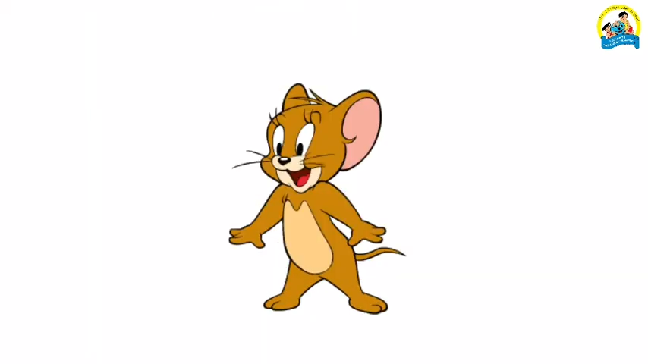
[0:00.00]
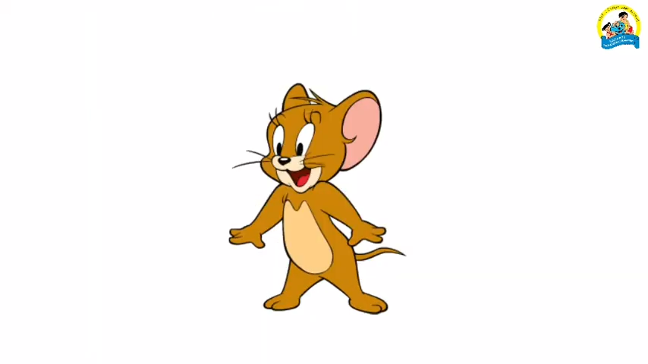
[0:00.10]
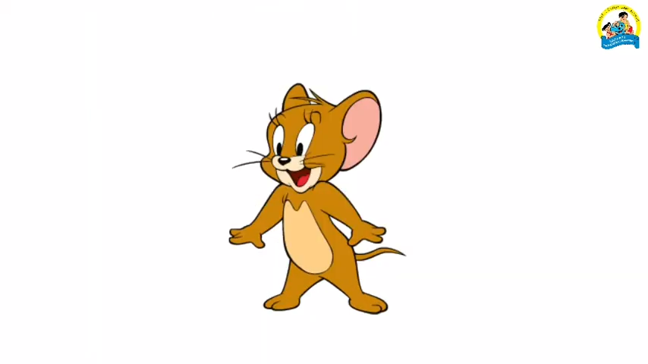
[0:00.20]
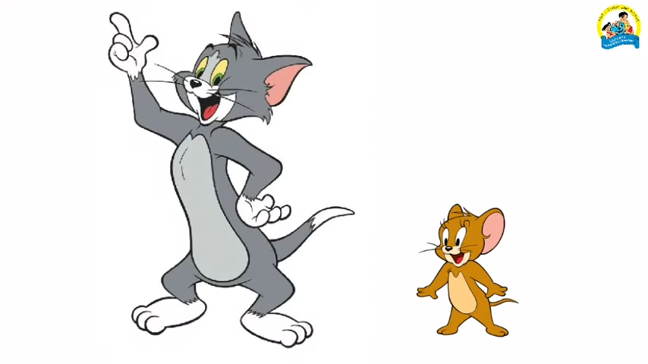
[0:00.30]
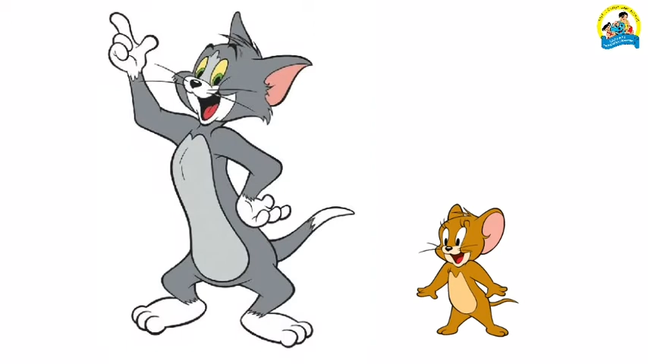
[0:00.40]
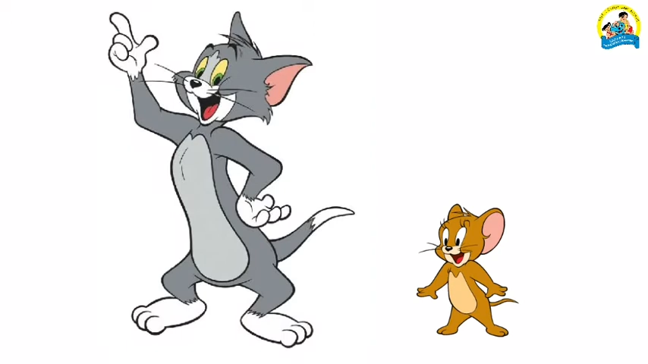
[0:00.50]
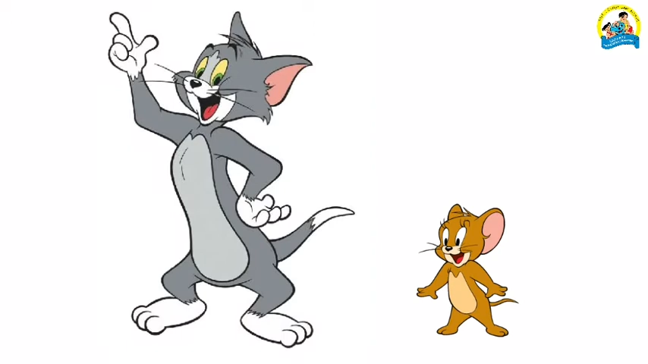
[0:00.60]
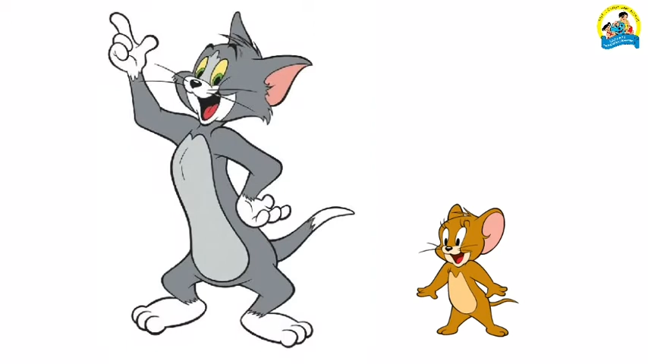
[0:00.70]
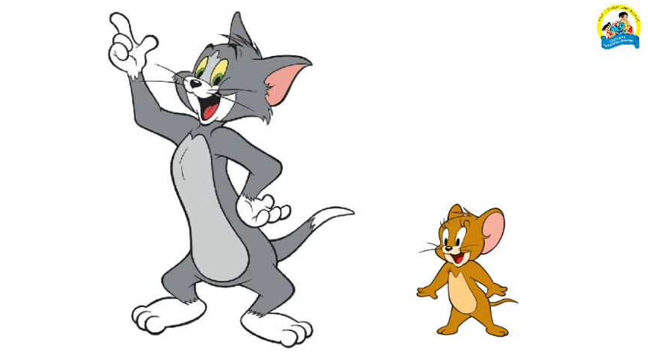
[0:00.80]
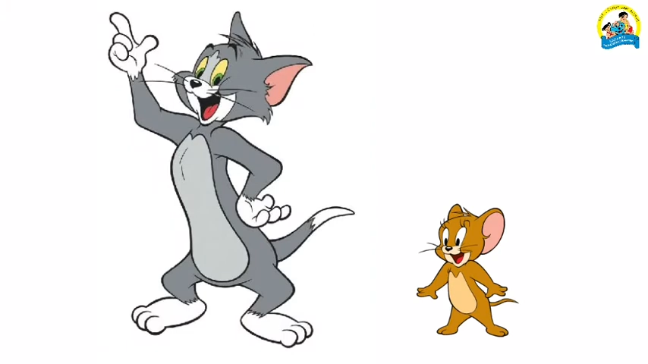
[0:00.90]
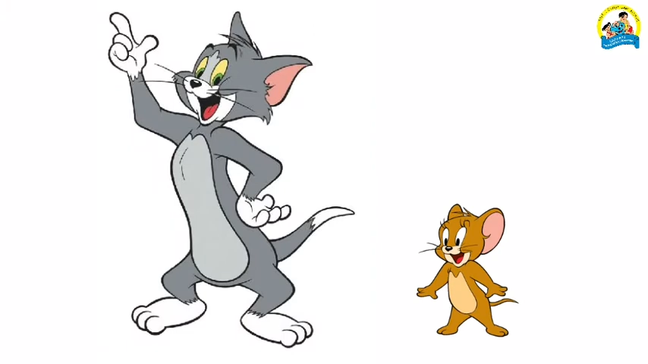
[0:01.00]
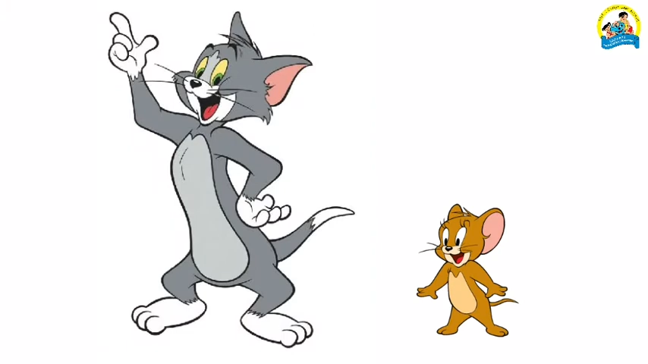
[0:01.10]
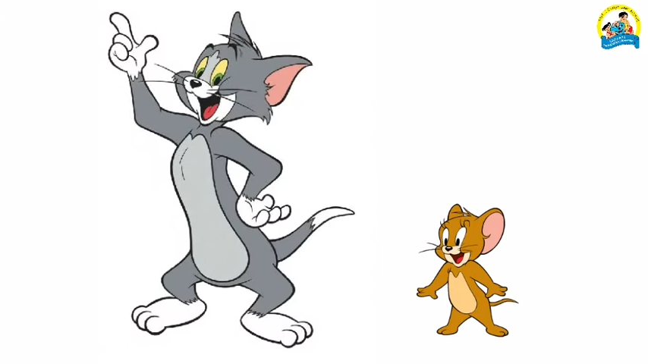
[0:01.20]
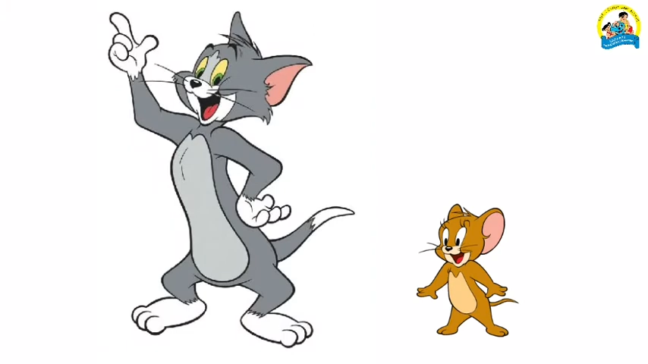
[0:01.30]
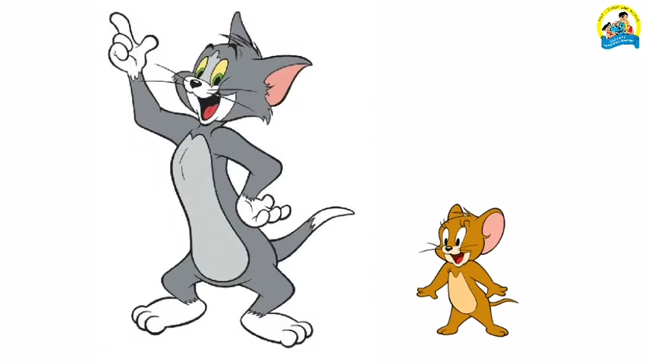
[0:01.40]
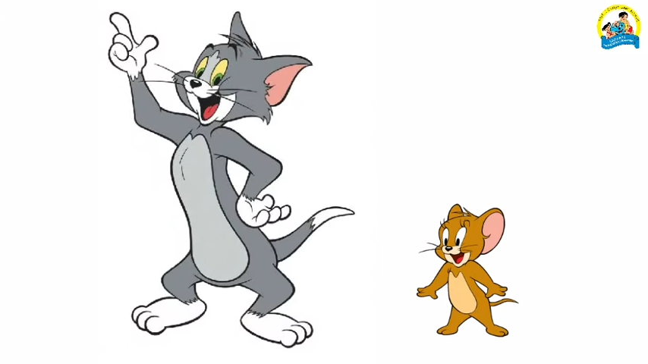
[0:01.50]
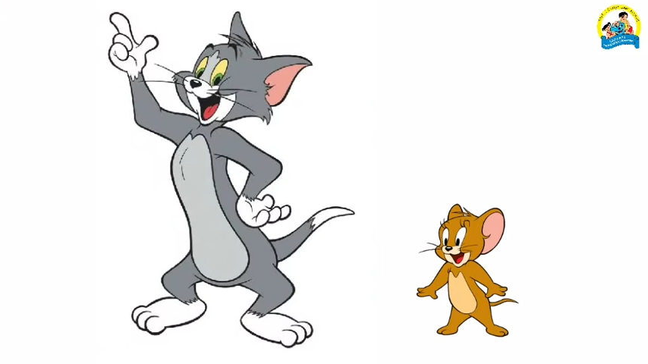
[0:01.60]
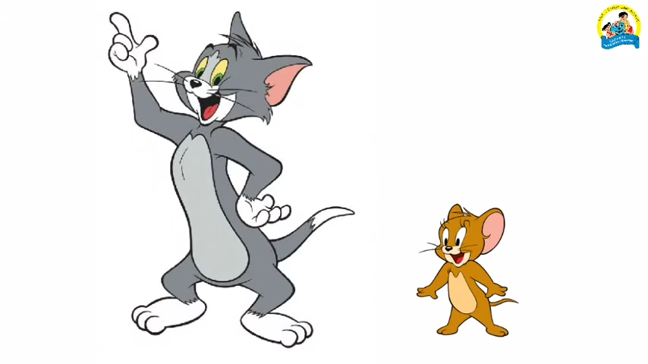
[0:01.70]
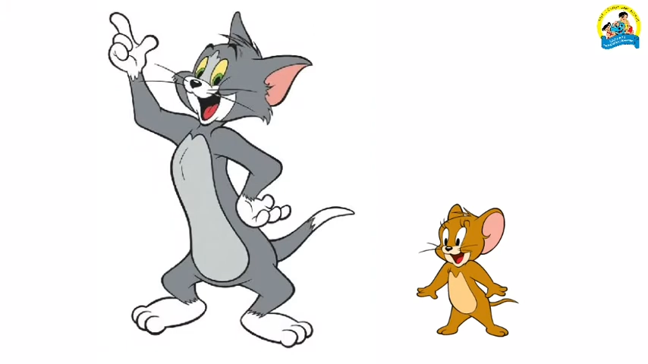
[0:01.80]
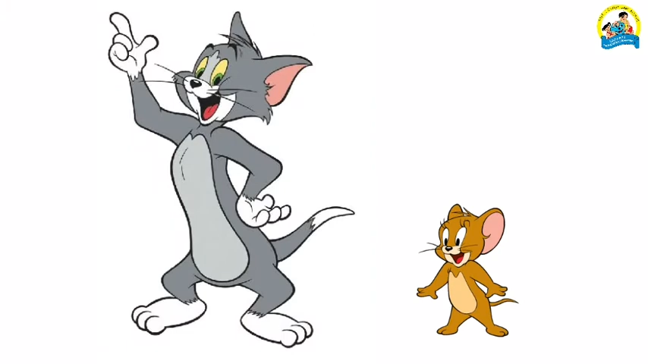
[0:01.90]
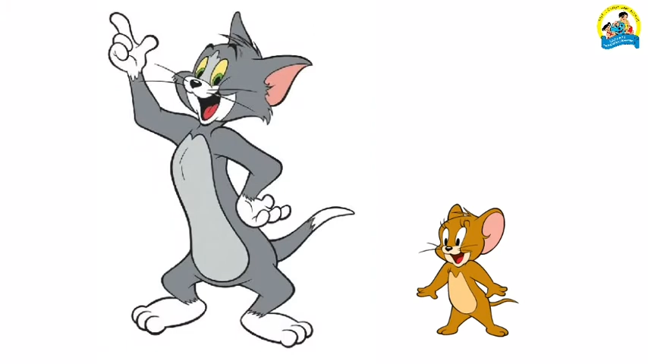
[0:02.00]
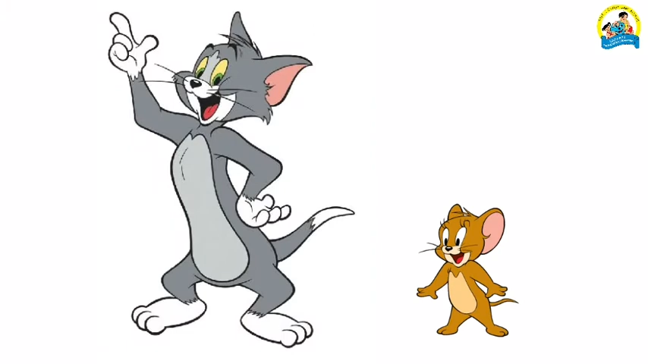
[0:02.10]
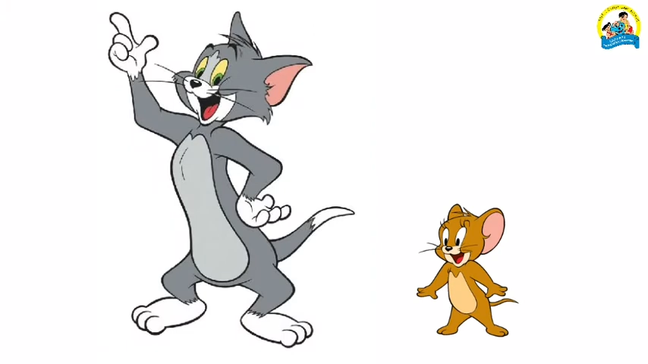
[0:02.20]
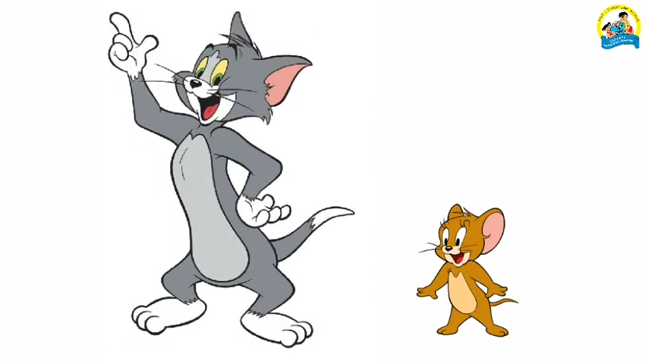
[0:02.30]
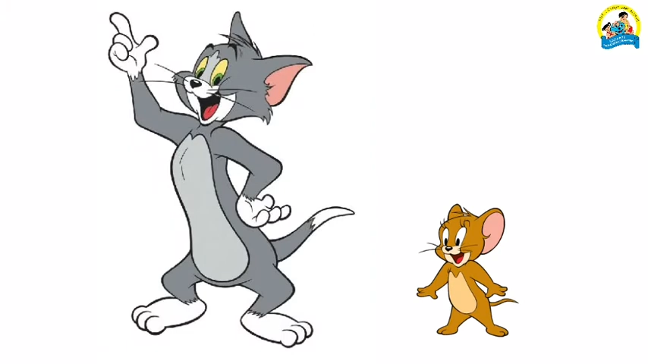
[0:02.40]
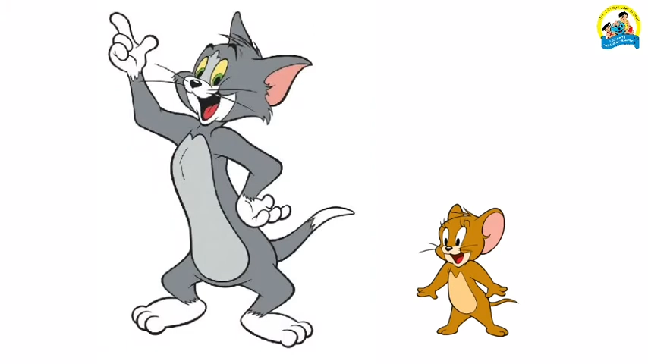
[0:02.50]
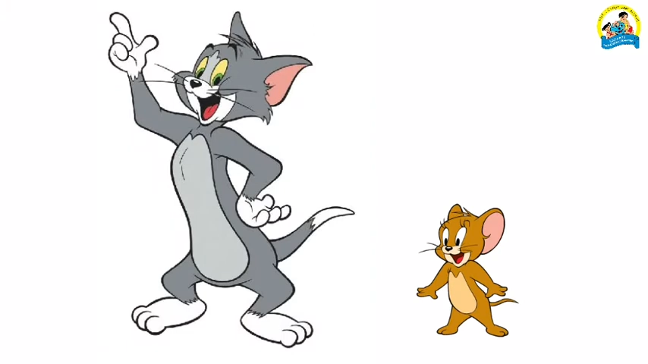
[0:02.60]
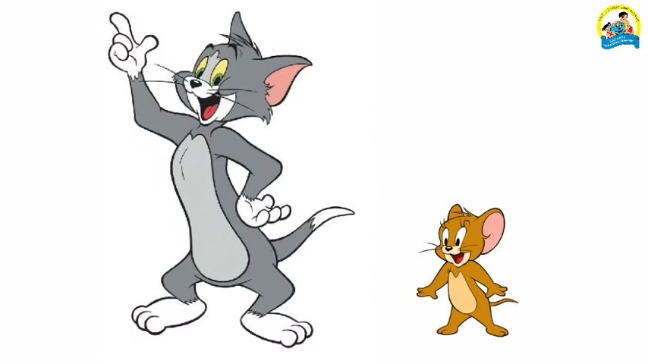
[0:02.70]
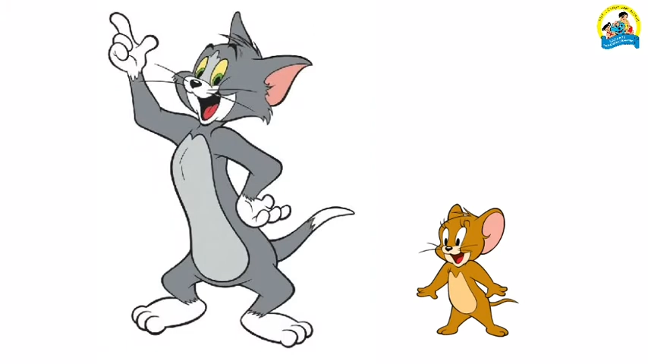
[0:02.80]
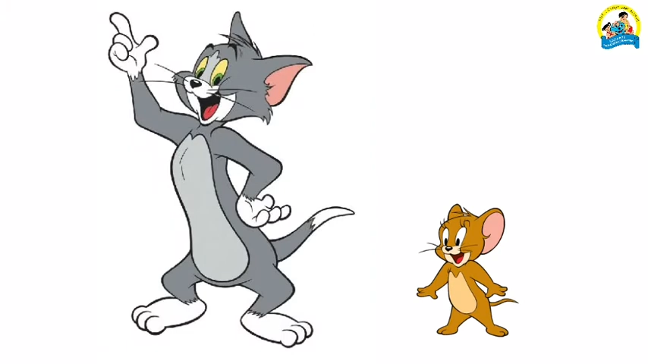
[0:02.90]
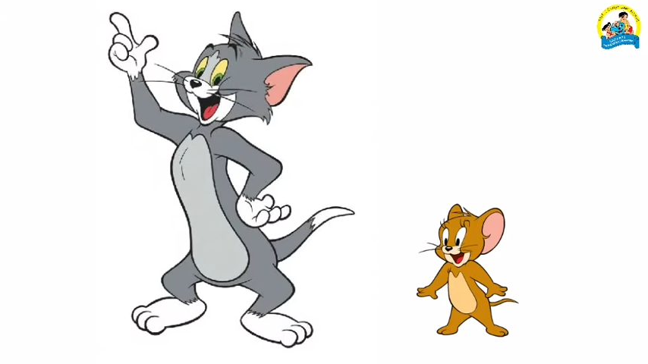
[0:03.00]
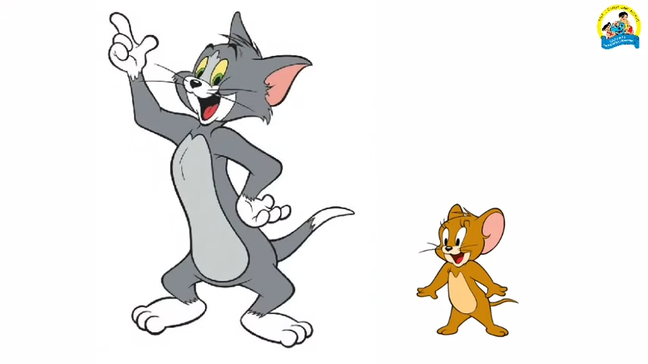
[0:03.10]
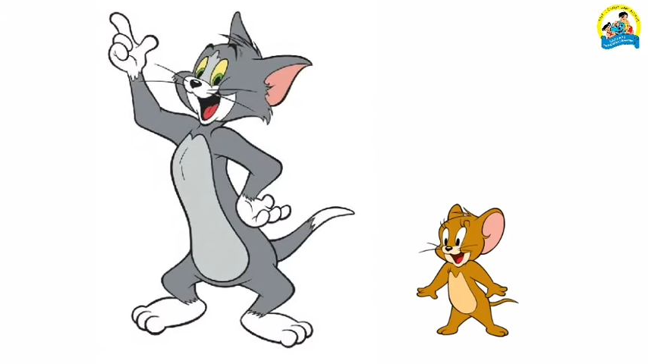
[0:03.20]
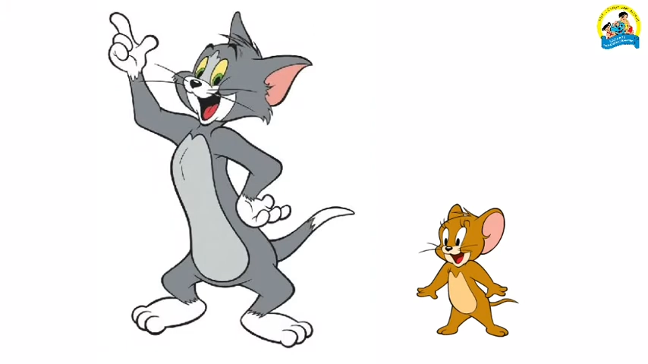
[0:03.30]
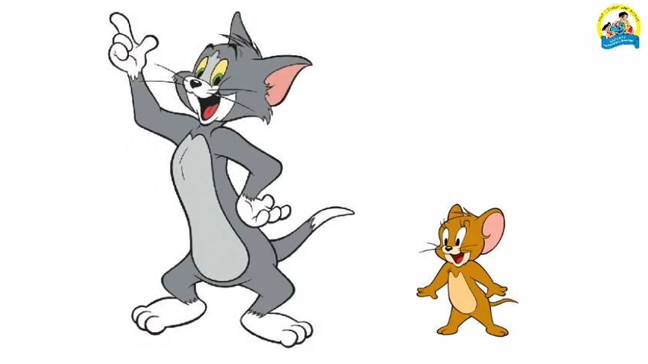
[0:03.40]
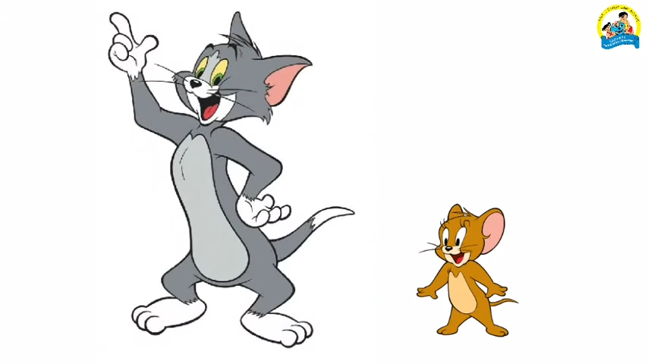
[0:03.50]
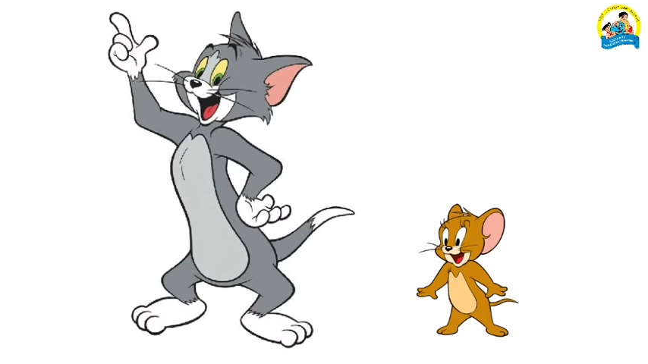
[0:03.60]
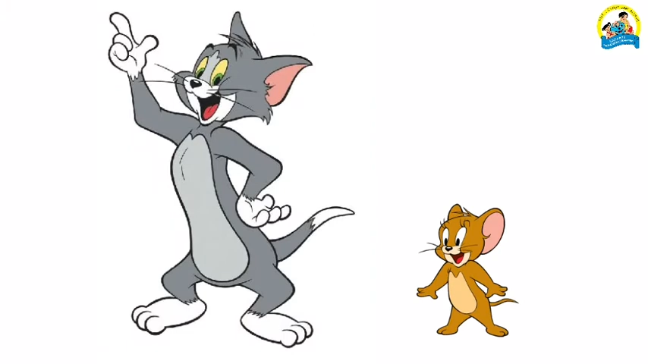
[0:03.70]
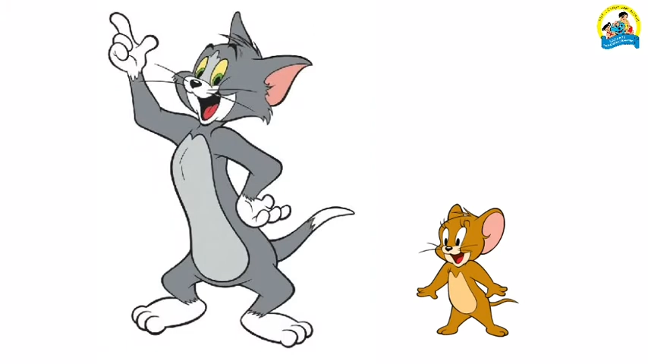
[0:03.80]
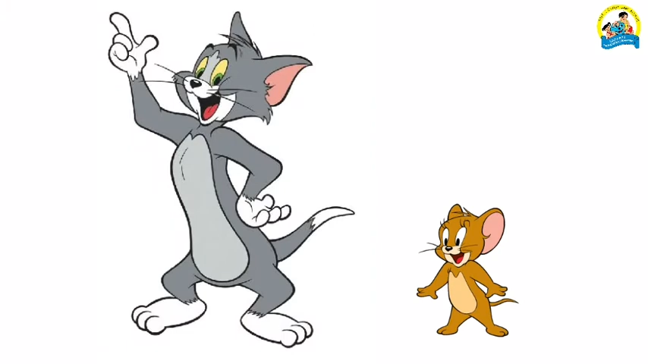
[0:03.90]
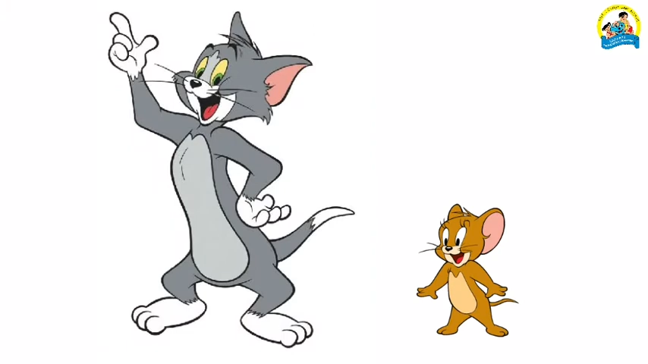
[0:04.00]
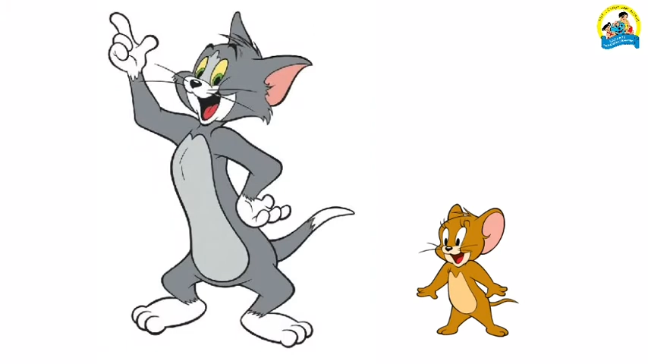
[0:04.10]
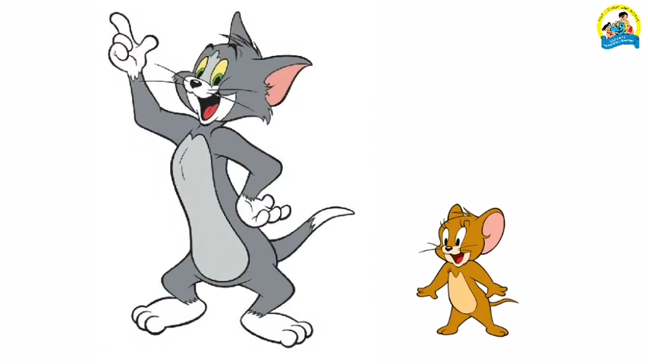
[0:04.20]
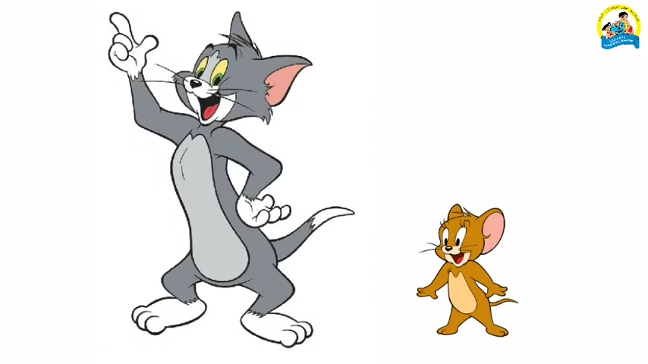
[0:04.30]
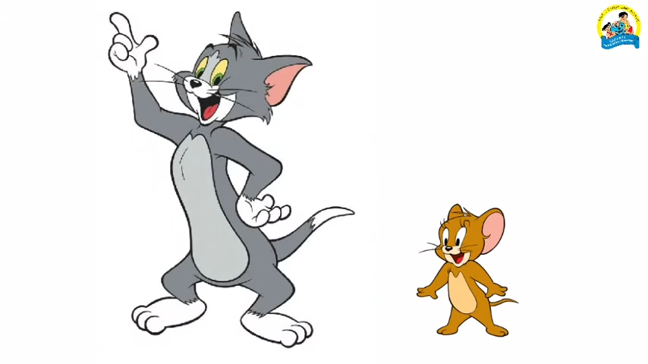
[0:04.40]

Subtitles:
No face is visible, so there are no lips to read.